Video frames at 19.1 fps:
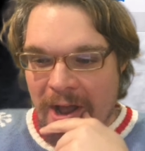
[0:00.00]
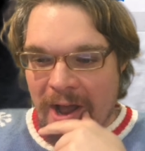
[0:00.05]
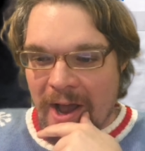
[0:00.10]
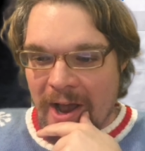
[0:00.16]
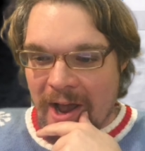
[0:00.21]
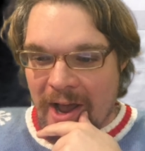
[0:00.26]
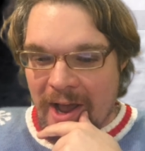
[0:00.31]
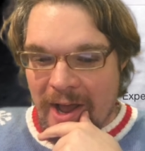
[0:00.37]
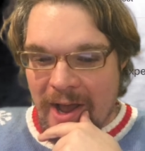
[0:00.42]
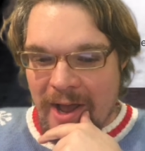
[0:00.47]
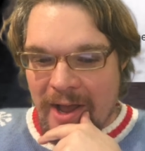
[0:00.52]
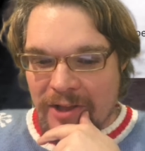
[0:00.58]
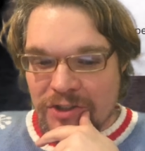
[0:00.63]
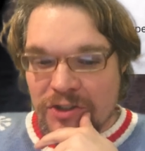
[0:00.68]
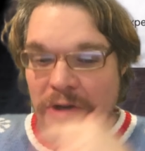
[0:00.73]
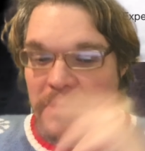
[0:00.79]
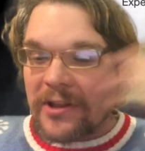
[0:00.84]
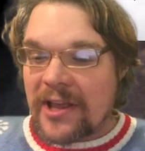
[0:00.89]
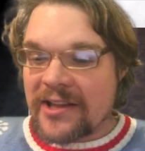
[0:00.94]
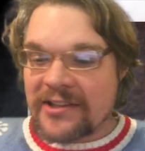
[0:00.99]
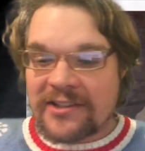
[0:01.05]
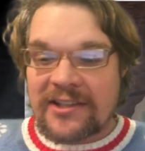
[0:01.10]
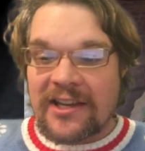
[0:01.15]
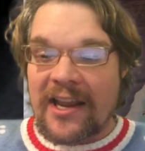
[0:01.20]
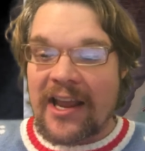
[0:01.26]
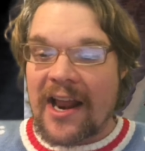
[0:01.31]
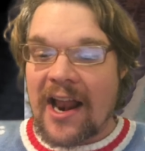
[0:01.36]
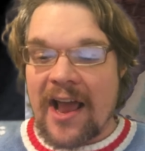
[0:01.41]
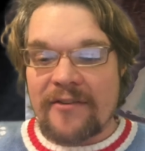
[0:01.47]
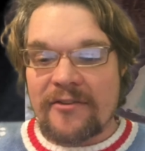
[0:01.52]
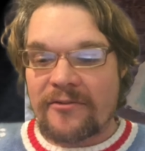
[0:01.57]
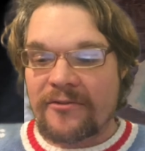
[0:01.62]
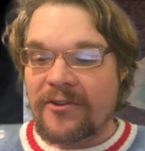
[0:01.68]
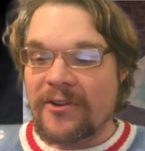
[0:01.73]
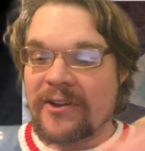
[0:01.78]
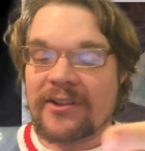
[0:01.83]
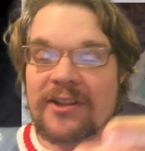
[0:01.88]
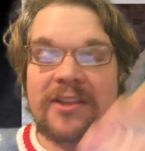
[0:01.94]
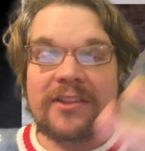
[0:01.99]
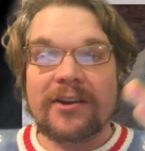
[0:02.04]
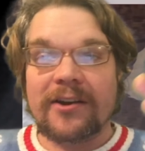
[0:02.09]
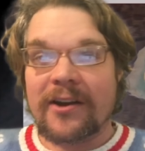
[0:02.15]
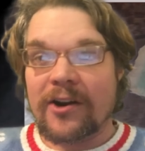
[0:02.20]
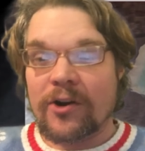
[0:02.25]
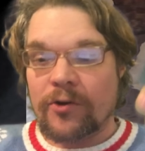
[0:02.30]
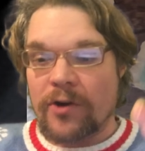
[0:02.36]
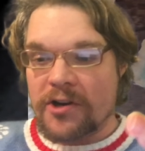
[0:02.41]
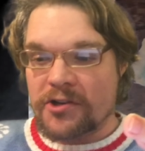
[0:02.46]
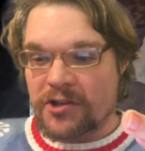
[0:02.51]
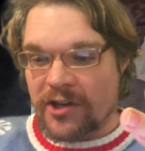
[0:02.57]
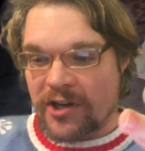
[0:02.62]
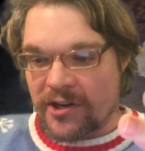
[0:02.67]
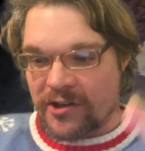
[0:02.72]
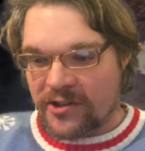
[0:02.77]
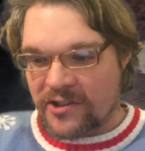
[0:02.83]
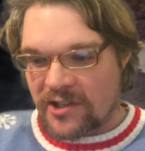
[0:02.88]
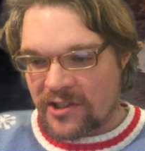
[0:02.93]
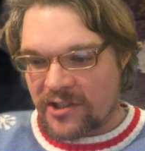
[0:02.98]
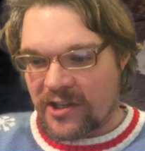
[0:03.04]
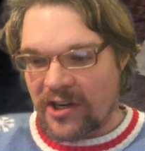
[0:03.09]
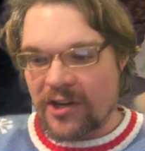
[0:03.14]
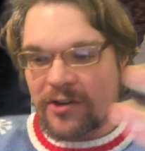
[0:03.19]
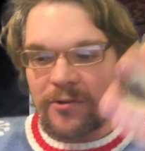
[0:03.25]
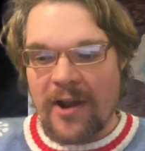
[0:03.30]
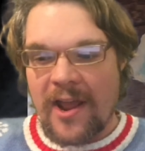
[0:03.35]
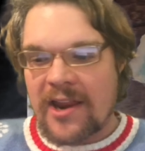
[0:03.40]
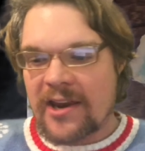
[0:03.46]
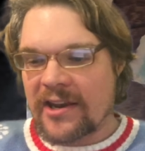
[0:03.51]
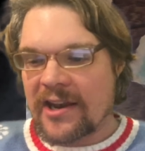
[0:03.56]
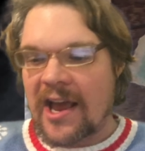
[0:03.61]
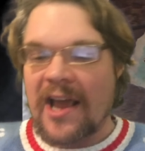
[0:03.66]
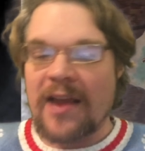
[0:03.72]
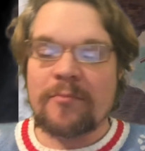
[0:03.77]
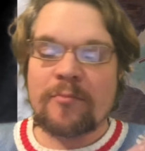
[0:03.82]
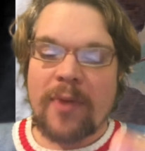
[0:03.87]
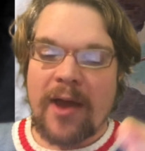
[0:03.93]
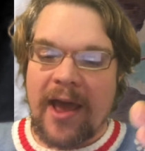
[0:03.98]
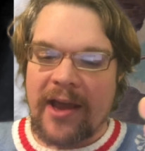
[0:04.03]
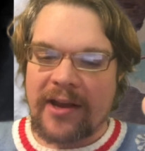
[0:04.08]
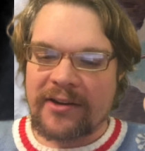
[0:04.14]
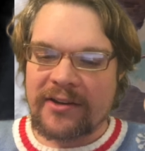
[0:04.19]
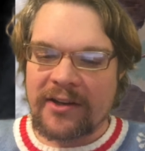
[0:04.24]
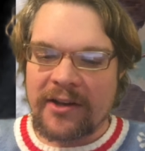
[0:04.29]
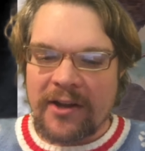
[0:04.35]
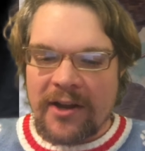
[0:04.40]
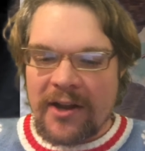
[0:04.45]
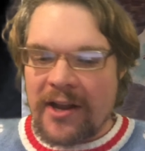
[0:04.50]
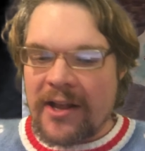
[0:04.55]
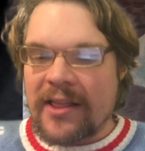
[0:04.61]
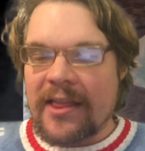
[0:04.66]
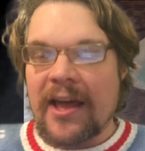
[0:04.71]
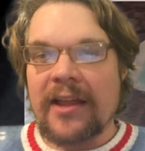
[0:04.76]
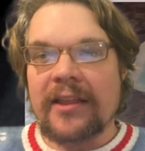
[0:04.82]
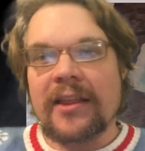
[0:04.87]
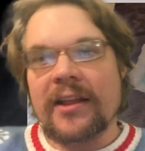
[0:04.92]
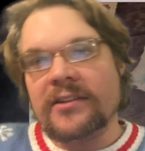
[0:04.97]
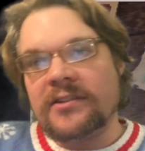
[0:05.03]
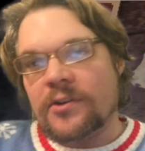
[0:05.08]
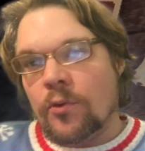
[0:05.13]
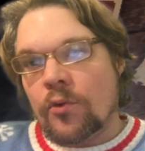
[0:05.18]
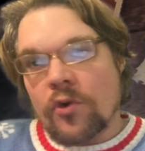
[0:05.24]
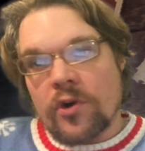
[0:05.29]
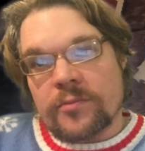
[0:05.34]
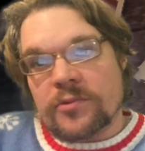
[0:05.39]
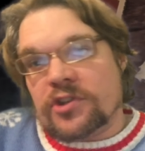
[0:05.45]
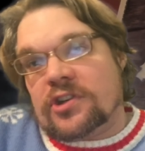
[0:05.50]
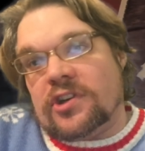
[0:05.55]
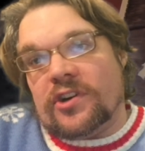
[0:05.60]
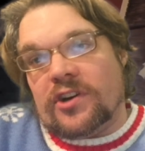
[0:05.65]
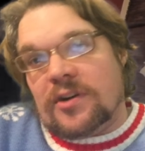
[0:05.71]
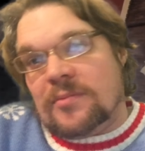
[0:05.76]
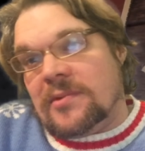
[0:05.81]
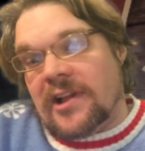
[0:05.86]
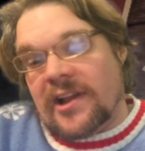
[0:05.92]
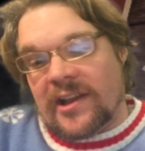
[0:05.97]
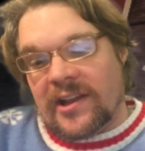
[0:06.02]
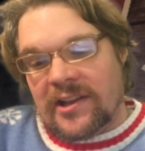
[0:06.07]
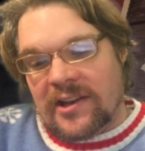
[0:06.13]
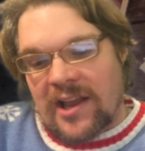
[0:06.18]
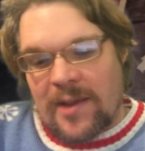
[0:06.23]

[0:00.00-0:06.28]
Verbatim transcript: Uh, so let's see. And I have a feeling that they're going to crush it here. 16 created, 9 backed that that's a warm security blanket.